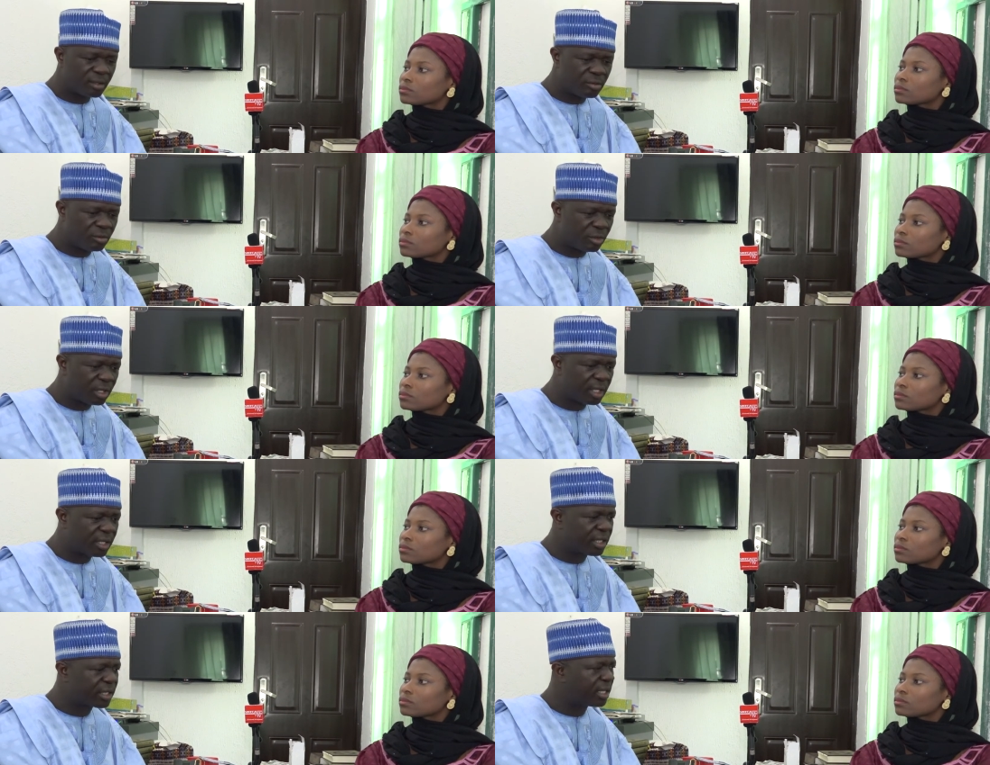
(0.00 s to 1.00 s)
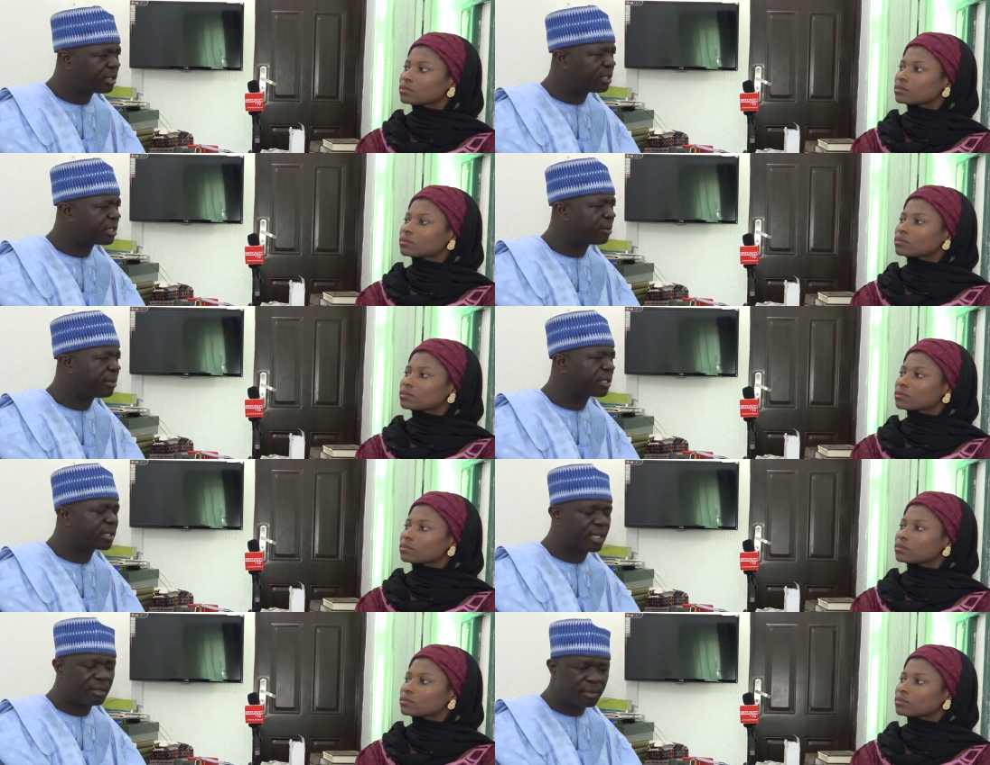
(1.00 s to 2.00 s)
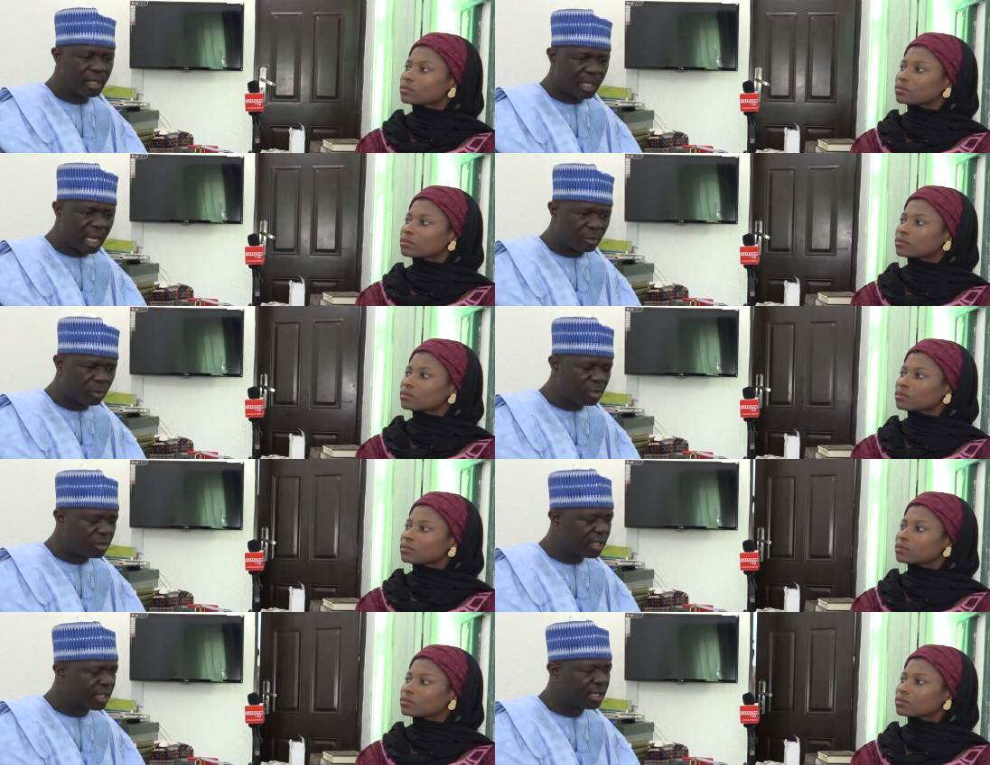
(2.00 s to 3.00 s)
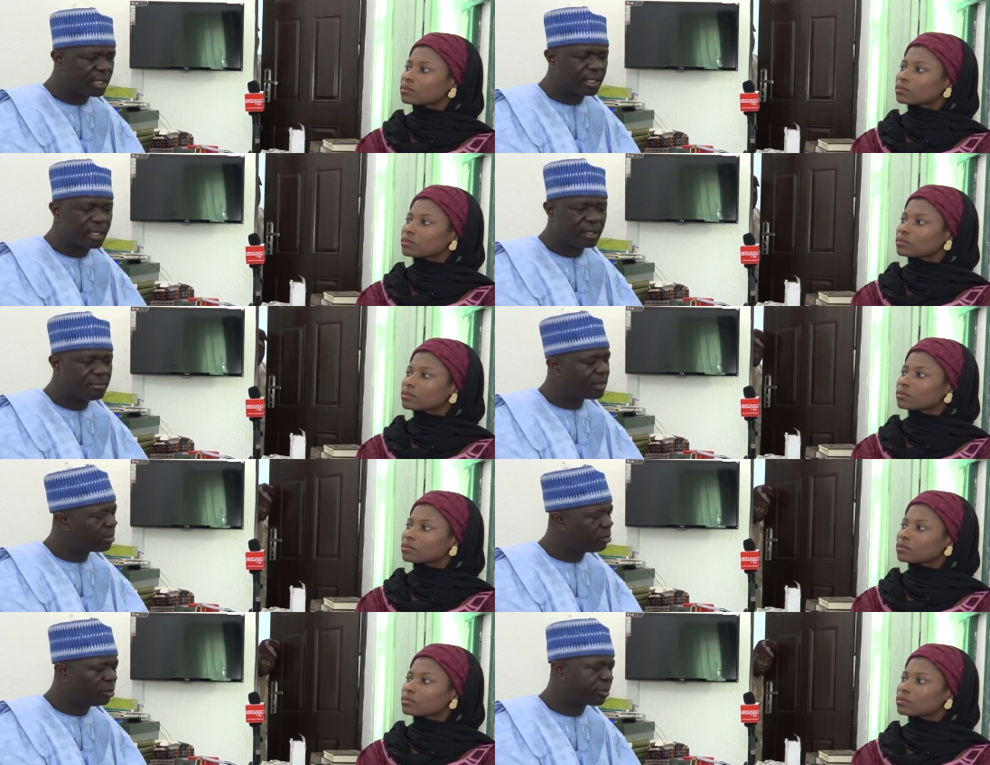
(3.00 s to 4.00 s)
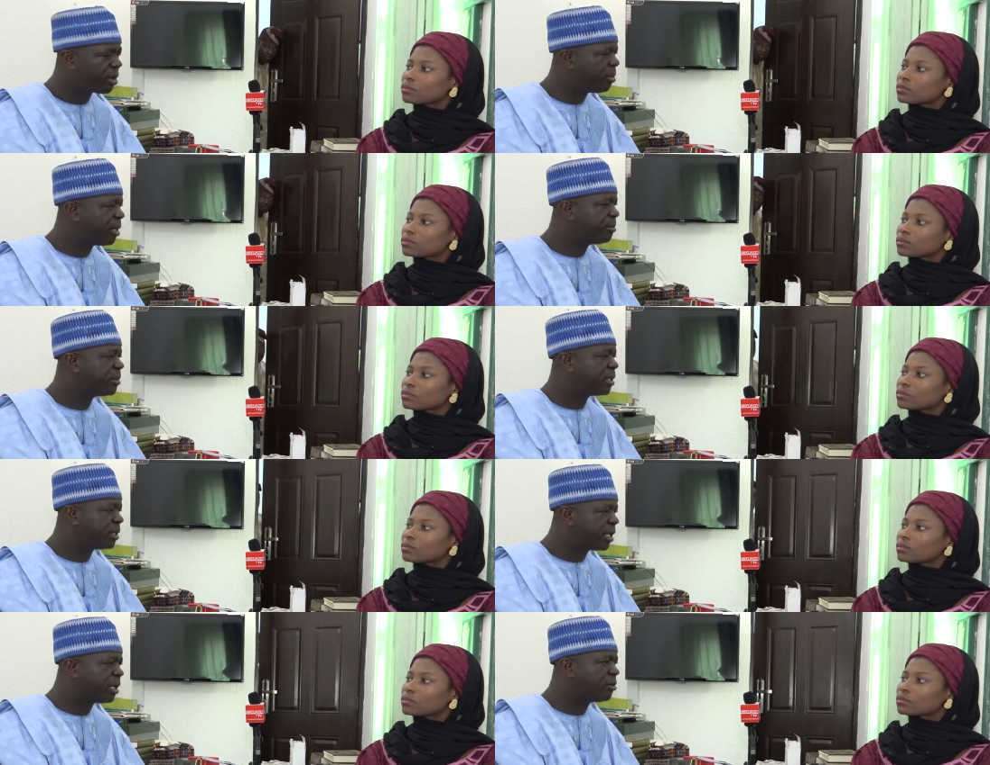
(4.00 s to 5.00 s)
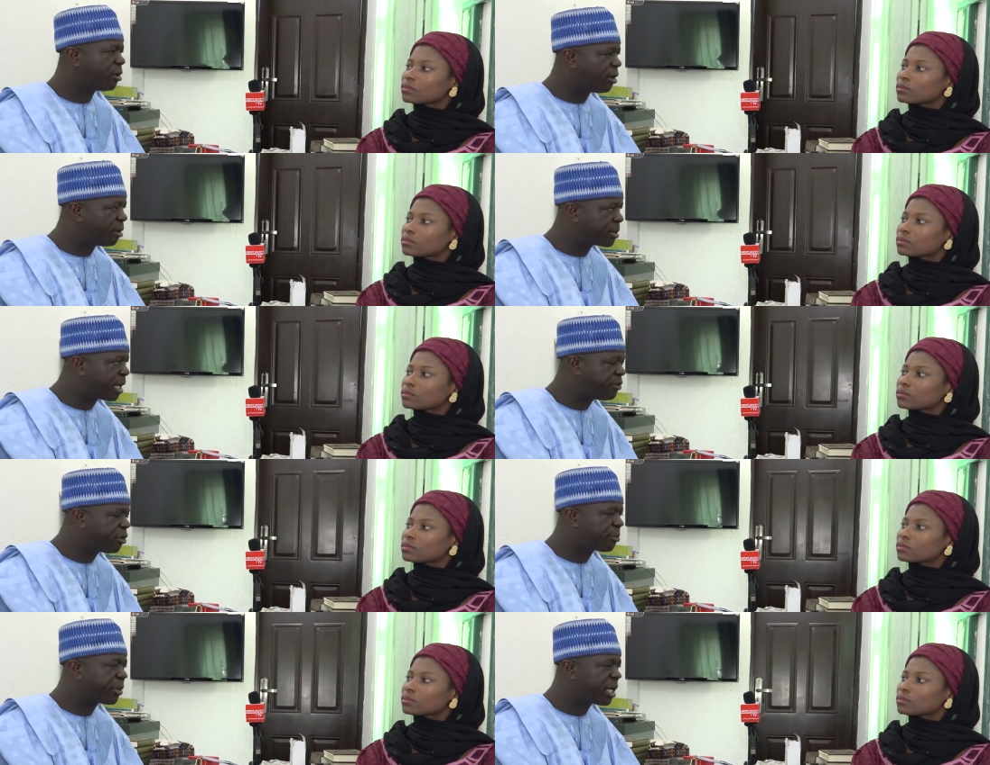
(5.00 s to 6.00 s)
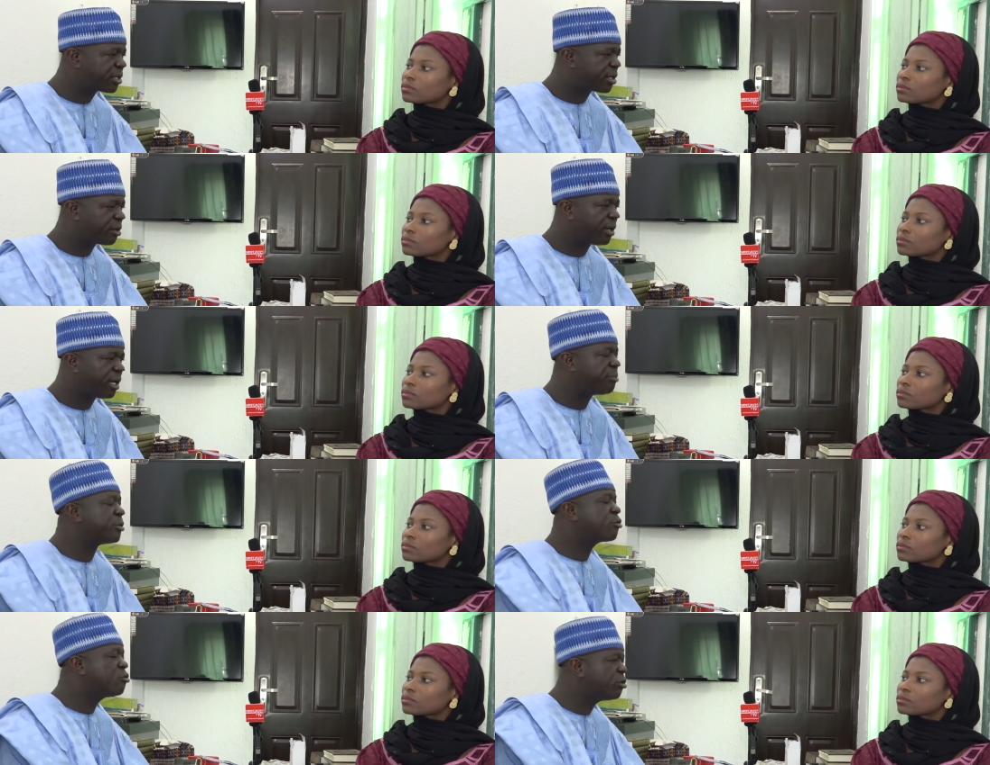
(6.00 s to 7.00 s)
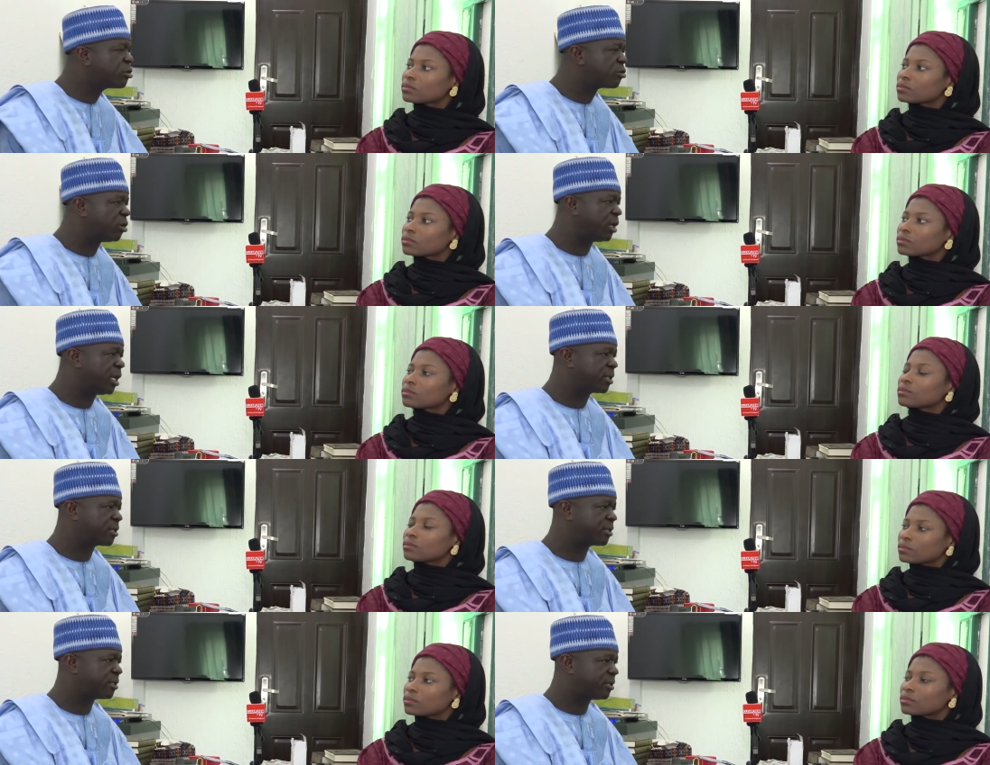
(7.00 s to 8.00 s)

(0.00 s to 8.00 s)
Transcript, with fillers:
Speaker 1: Know and understand things about Islam. And when you understand Islam, no problem. Then observing your prayers regularly, be good to others